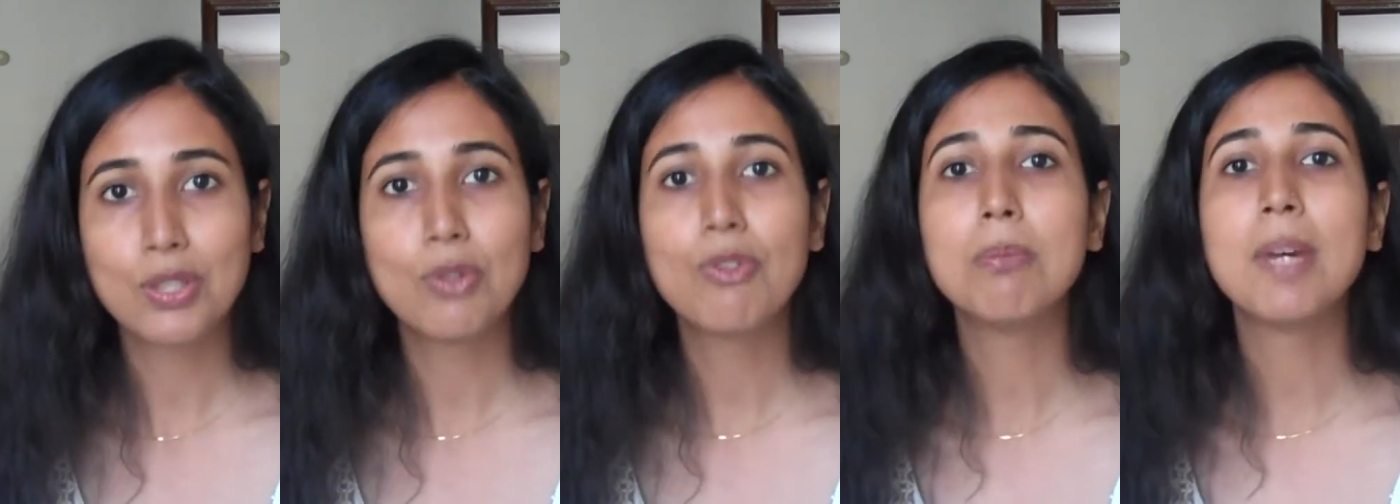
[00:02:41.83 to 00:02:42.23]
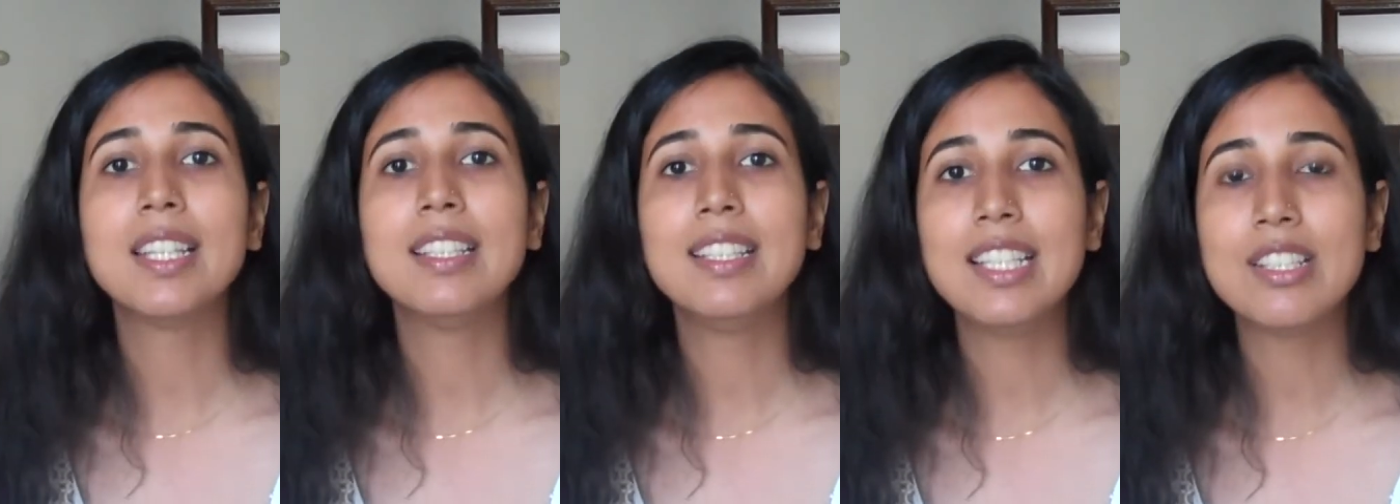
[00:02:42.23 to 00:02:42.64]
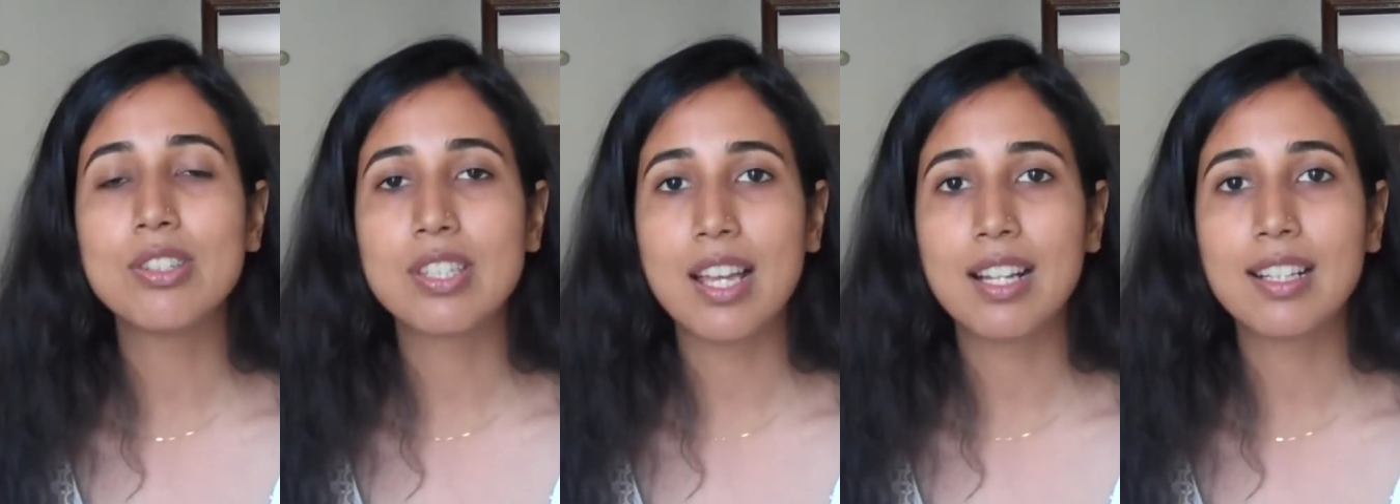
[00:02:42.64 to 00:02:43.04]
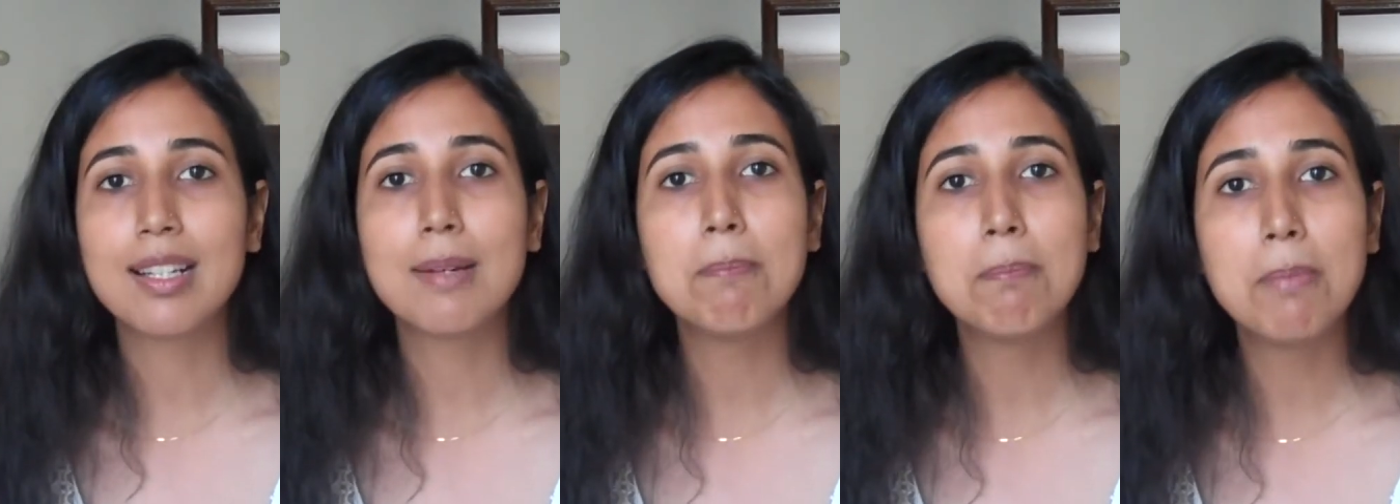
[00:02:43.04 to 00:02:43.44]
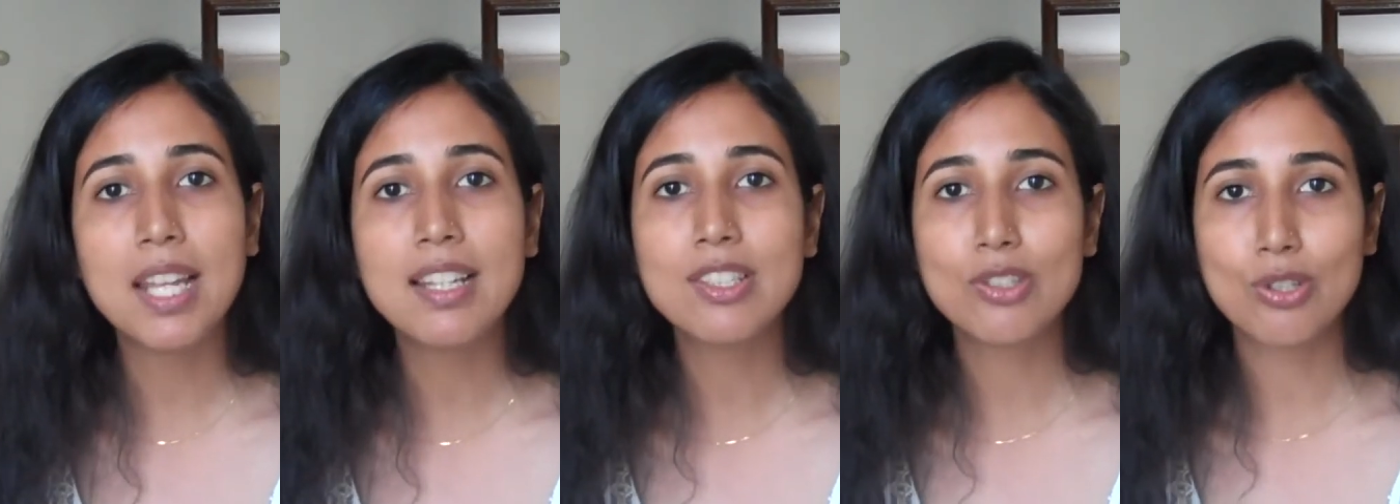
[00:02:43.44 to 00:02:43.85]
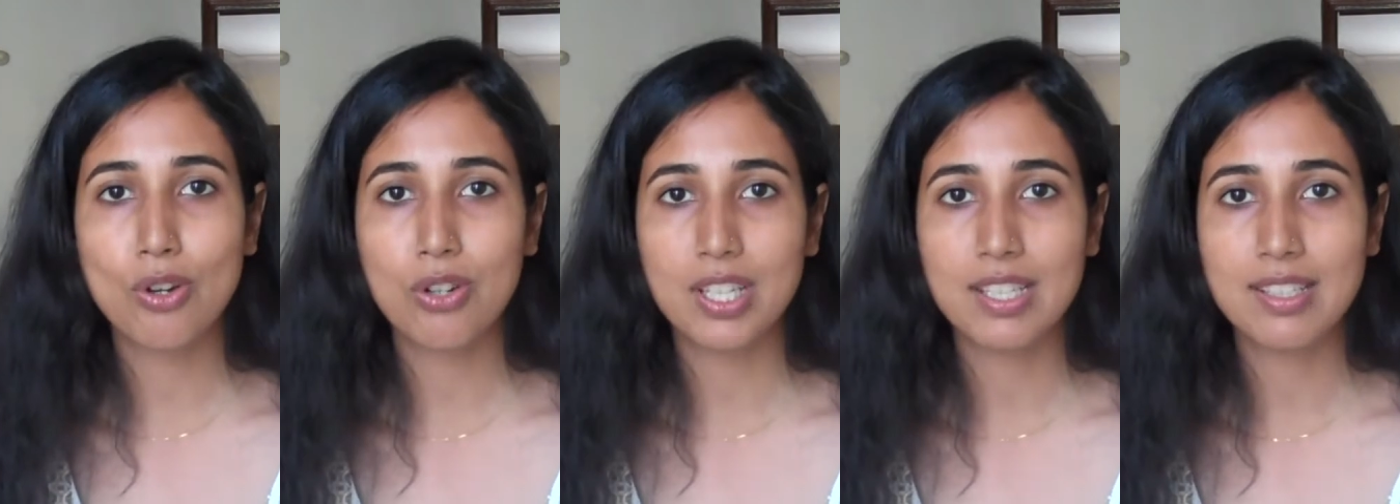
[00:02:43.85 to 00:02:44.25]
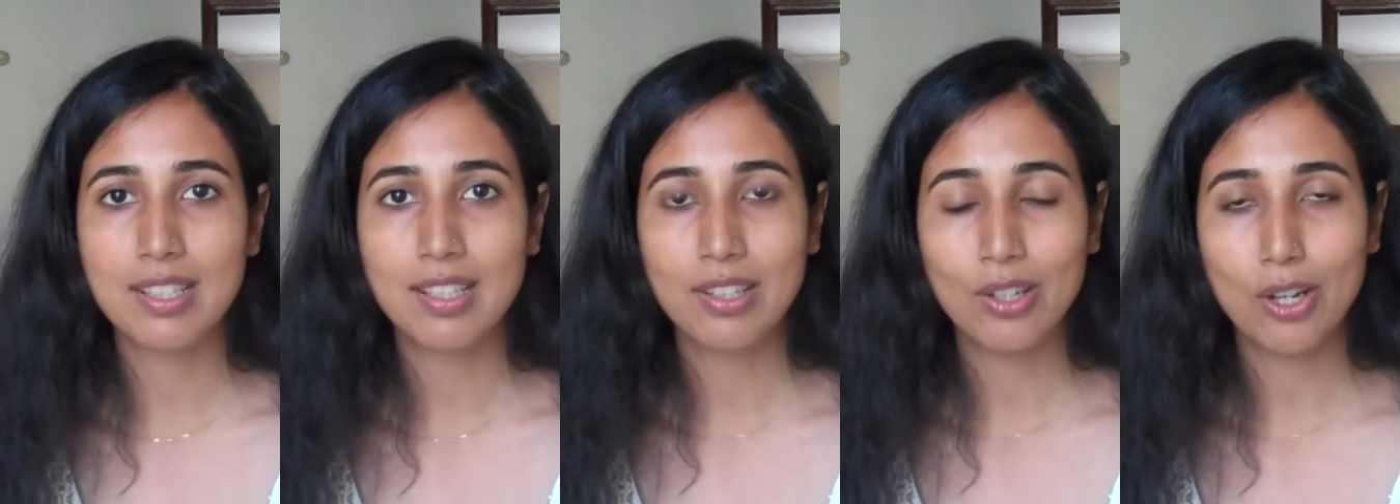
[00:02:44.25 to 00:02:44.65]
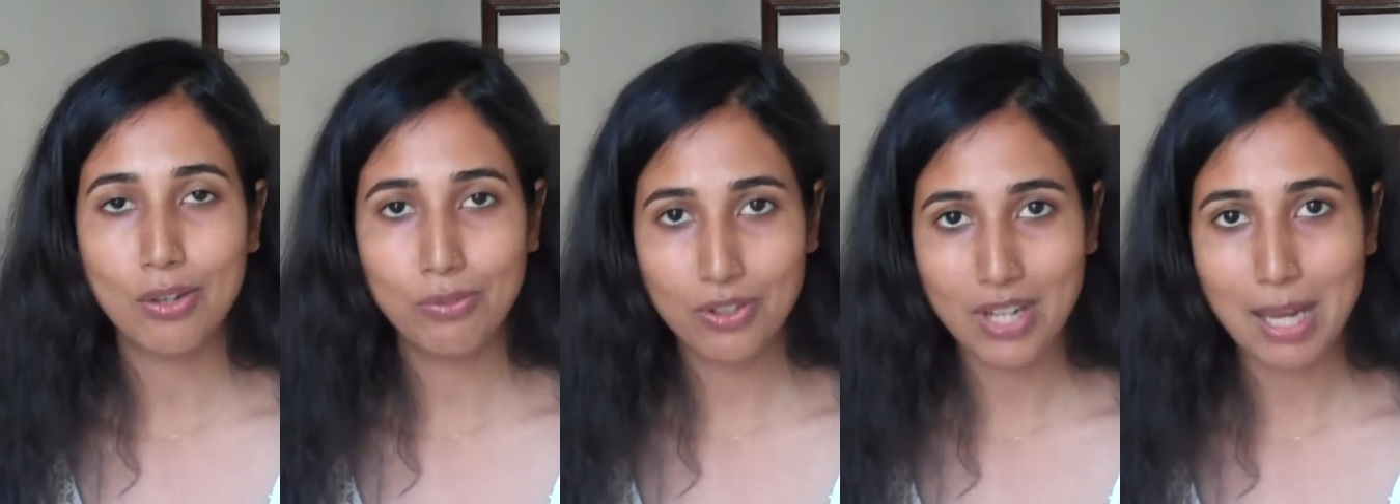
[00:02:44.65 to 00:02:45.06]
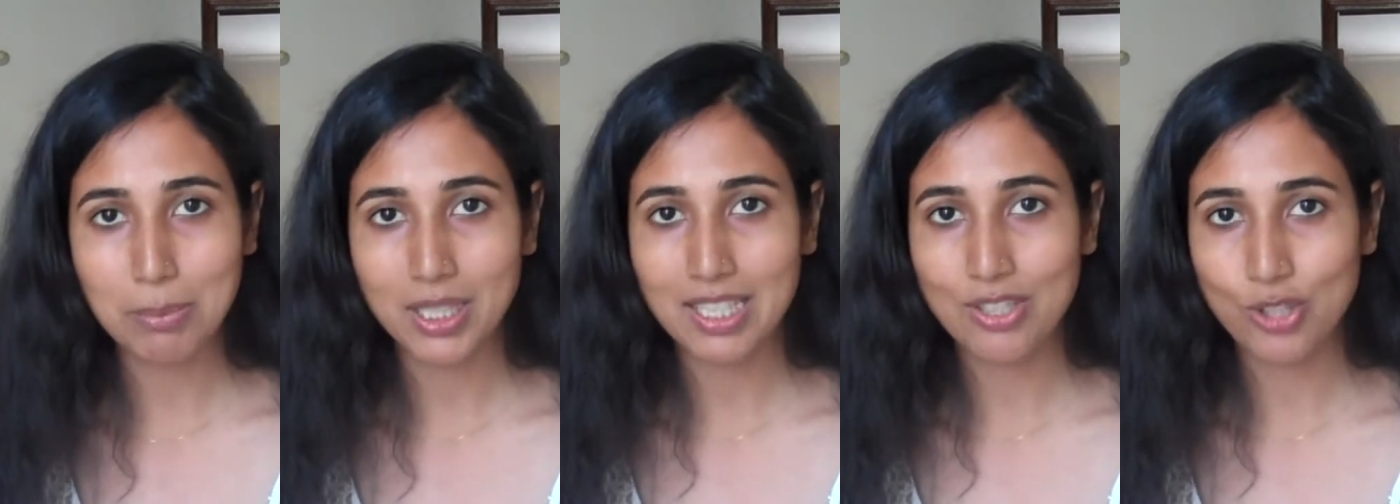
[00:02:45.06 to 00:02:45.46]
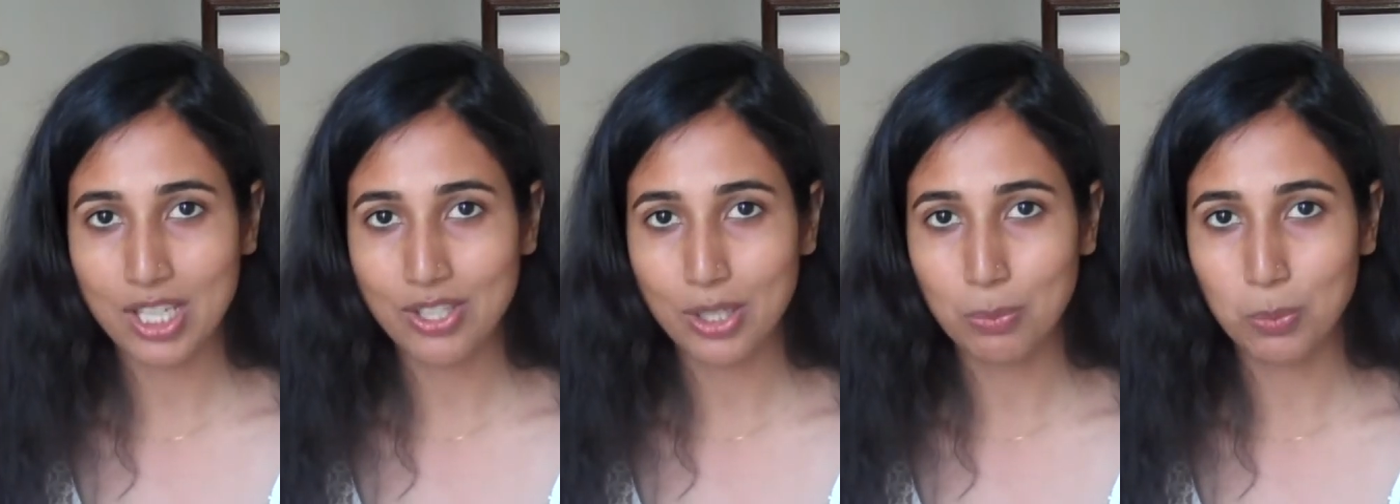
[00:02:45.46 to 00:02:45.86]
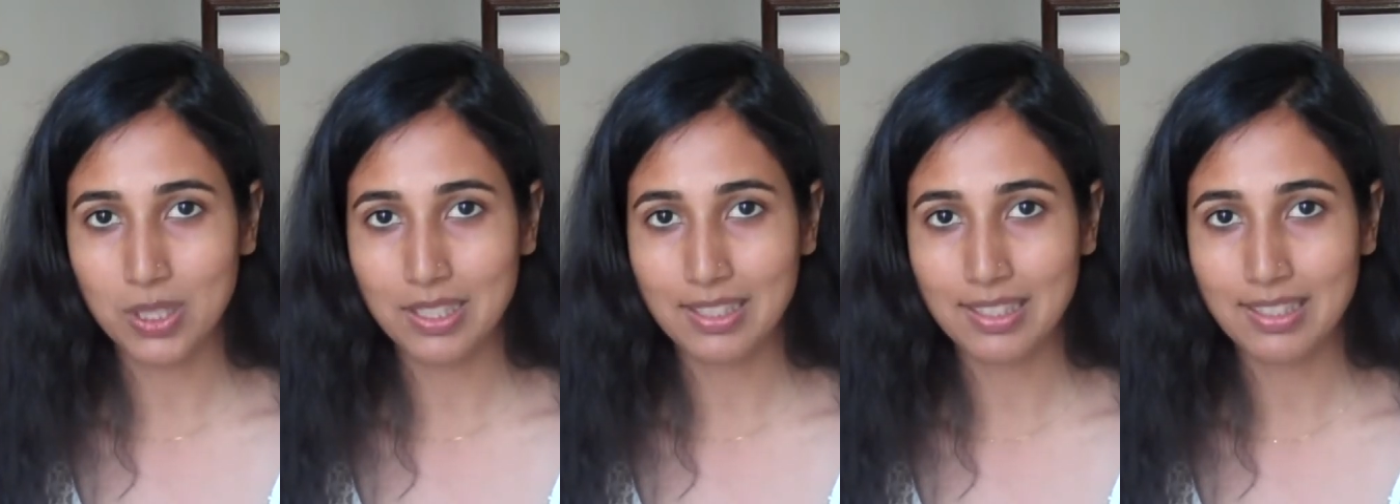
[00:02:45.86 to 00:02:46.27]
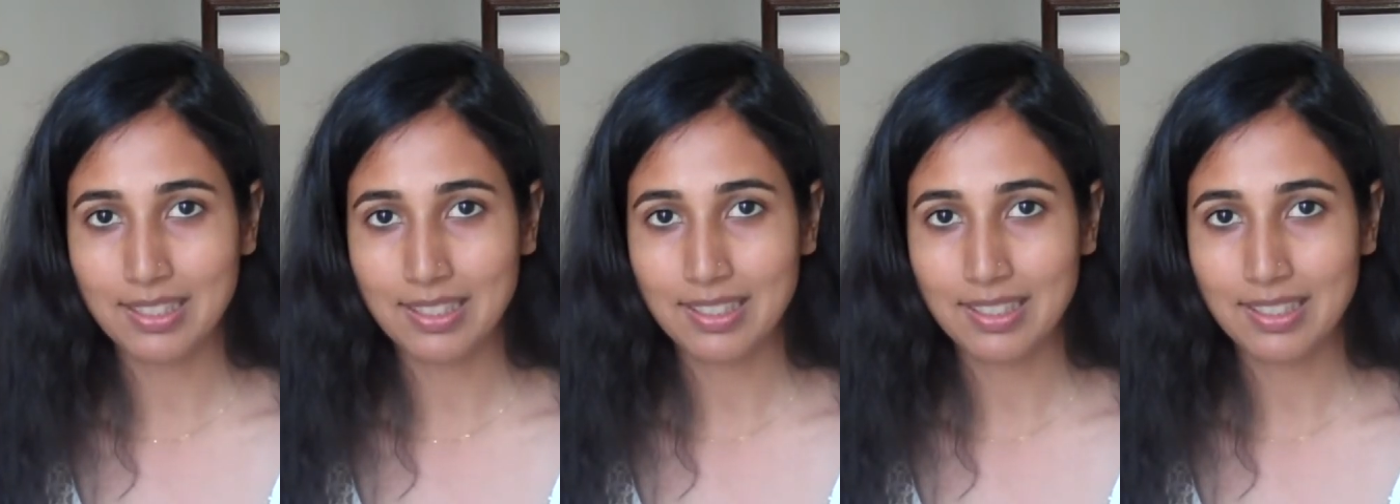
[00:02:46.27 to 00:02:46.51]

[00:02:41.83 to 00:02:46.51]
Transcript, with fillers: driven by the need to tell compelling stories of a rapidly changing world.